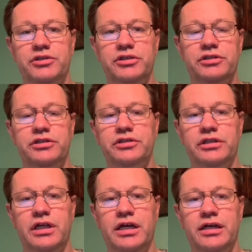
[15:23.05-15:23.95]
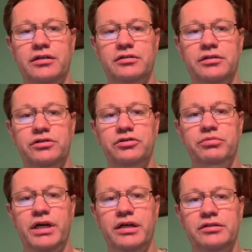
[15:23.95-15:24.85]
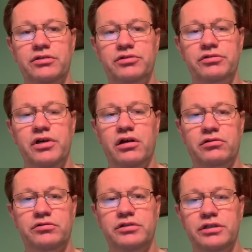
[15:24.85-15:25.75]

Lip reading: just in July, a 2-pack, so $2,